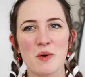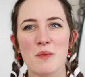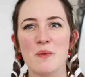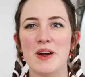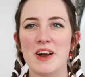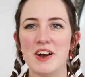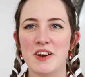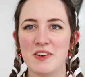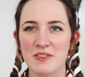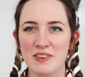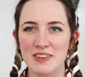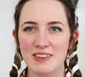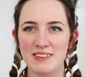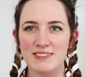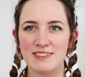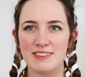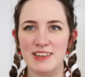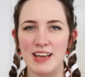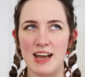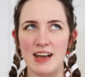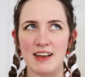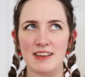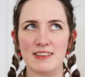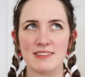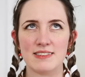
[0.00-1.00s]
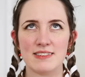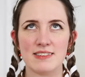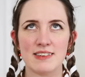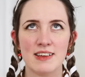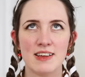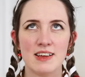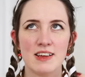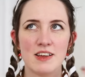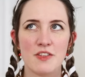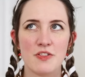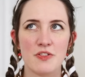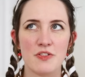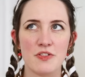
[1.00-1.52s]
I'll wear this as
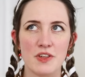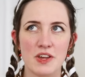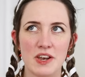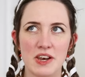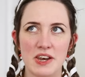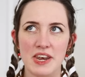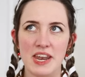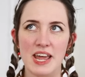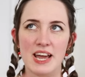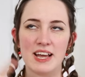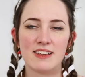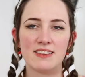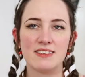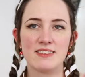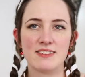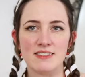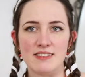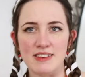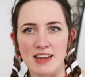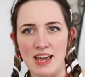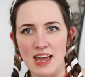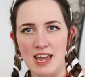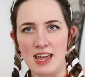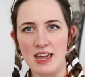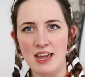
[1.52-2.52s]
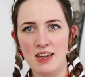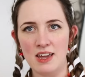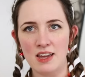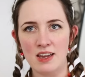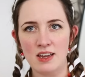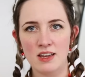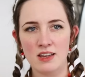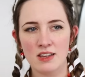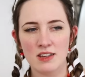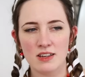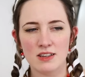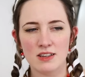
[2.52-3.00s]
the next day